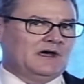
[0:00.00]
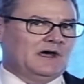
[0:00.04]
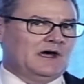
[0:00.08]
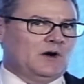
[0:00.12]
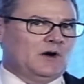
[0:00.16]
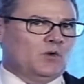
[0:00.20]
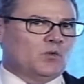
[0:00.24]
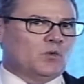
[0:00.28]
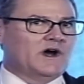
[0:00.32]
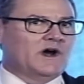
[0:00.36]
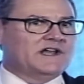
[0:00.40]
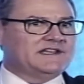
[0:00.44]

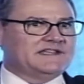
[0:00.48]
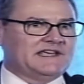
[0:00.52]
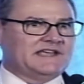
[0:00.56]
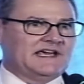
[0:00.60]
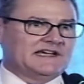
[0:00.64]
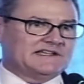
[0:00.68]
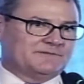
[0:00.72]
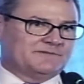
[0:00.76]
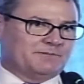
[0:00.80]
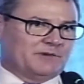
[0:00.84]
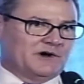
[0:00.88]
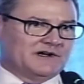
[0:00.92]
One
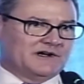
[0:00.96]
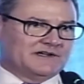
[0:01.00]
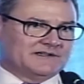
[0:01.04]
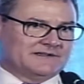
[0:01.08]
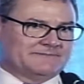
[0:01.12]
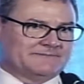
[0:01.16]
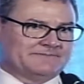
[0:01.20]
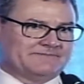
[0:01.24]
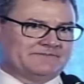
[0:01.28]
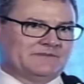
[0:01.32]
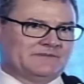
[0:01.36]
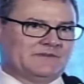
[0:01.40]
textbook
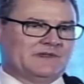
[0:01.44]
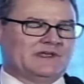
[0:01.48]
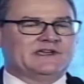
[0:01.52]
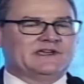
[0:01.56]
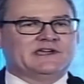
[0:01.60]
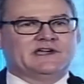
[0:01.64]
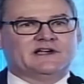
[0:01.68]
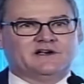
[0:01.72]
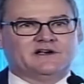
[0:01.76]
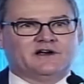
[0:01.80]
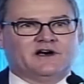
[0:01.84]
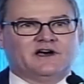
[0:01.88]

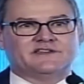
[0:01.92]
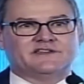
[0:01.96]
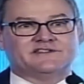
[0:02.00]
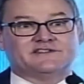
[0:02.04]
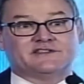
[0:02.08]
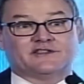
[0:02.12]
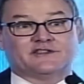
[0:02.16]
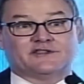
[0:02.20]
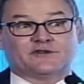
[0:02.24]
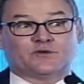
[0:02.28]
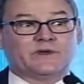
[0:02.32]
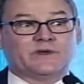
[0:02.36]
can
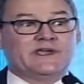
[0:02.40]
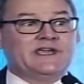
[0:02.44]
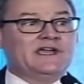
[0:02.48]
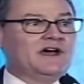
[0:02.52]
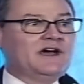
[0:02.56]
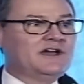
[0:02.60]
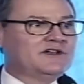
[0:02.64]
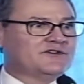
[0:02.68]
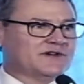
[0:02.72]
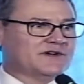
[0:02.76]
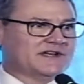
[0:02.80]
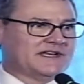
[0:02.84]
cost
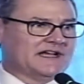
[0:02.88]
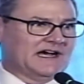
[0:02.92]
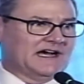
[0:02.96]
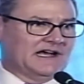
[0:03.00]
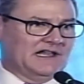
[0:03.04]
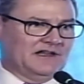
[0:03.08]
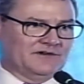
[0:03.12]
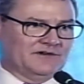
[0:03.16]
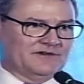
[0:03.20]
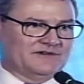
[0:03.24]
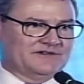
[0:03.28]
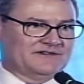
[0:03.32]

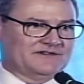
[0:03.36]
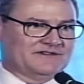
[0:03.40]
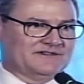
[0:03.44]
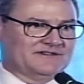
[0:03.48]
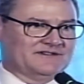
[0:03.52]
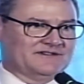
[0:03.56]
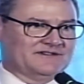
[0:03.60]
$300.